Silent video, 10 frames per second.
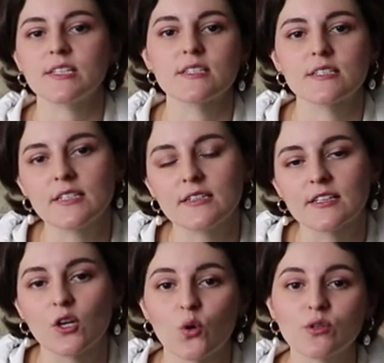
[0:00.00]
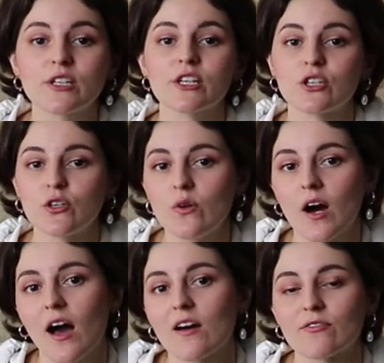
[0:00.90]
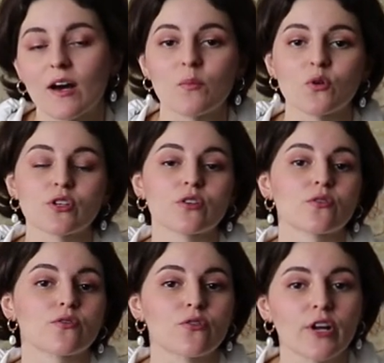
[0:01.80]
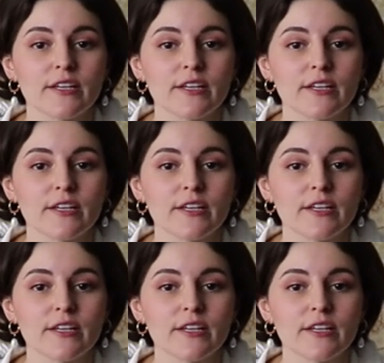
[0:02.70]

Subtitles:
What is it that only you have among your